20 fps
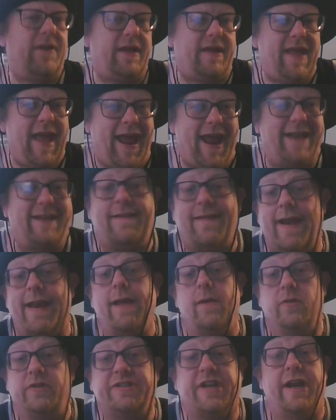hinted that
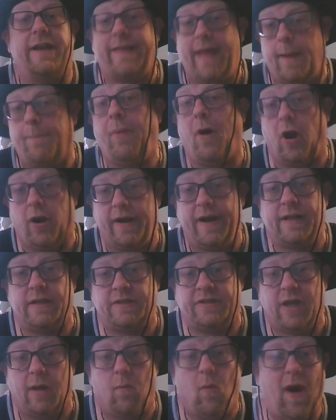he was going to take part in it in
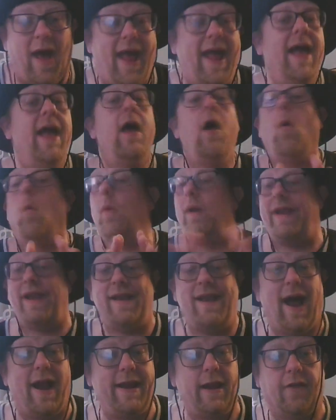some way. We did
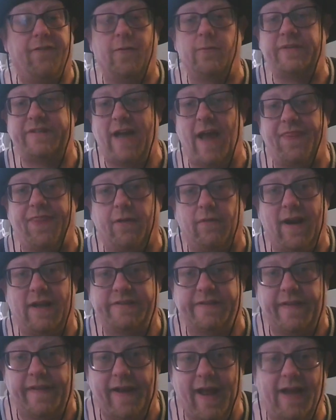not hear from Seth the rest
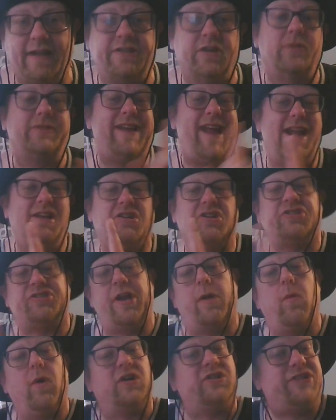of the night, so it's
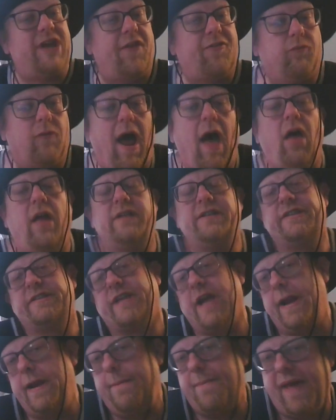interesting where Seth Rollins is
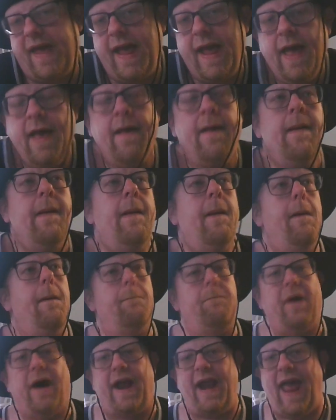going to be.
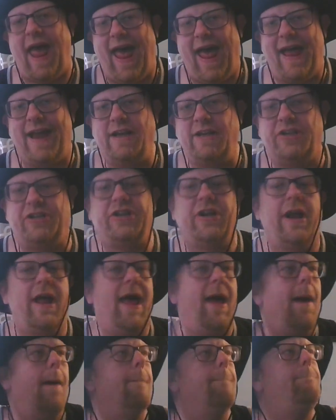But Edge,
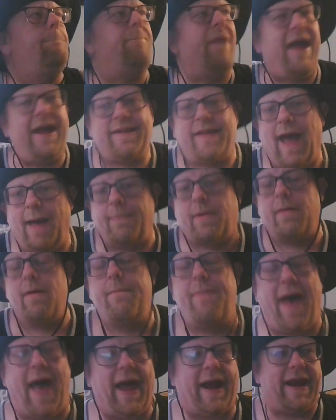big time coming
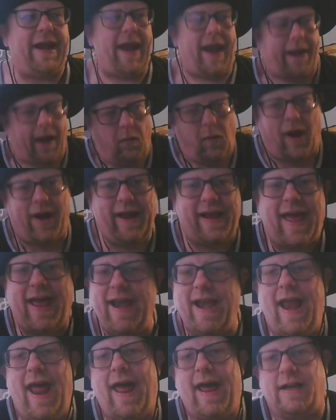back. And I want to get
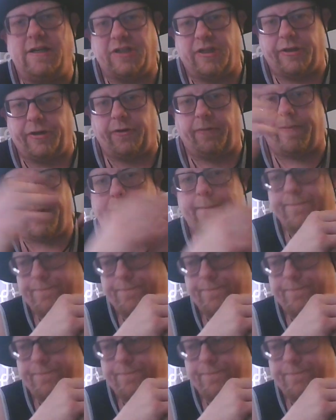into Edge a little bit,